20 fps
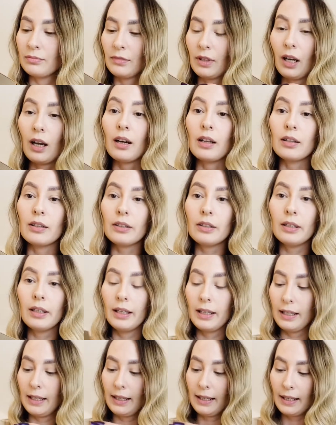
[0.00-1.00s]
color,
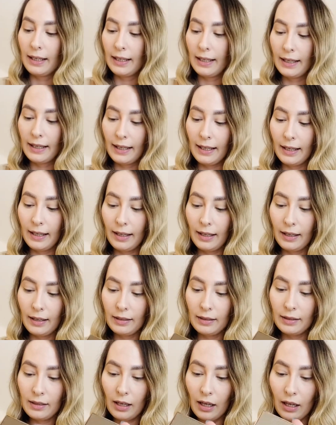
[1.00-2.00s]

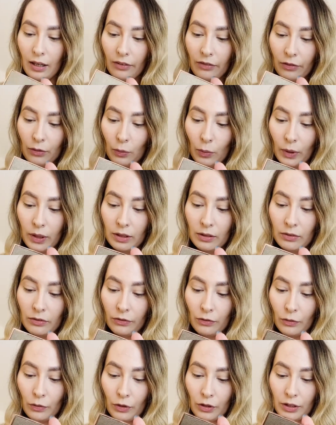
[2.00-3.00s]
and I've went
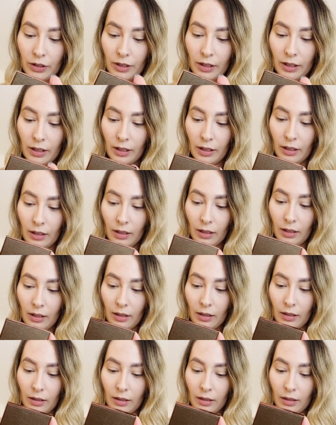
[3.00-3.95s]
for the